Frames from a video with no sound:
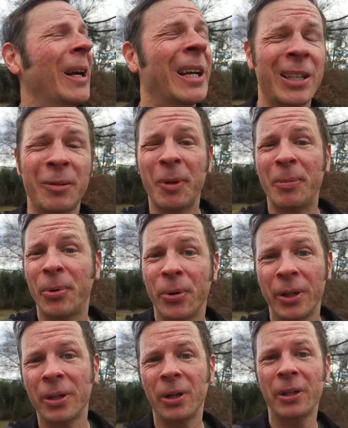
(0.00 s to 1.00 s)
I got to be
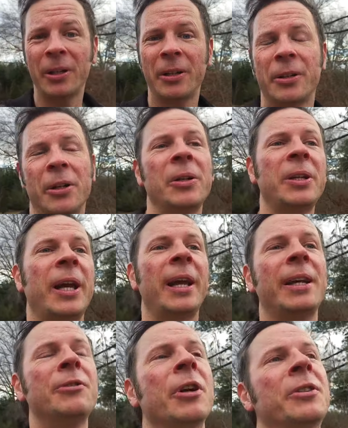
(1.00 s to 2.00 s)
pretty good at an early
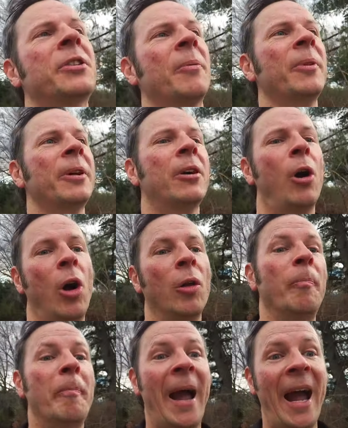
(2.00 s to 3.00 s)
age at something
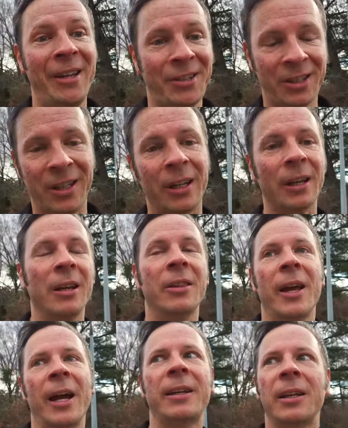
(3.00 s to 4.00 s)
called masking,
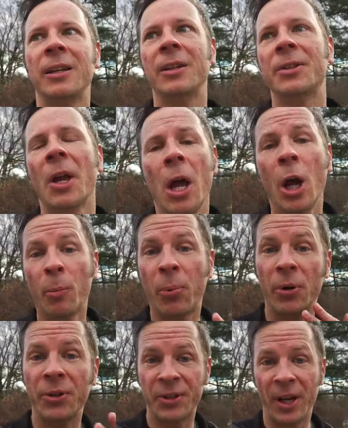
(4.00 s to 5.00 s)
that is
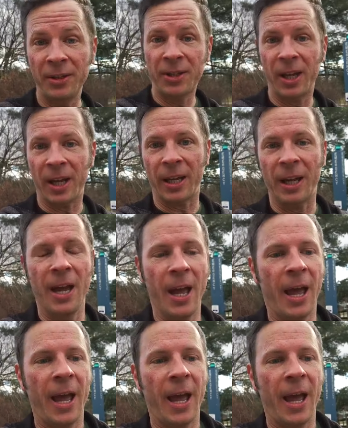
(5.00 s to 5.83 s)
presenting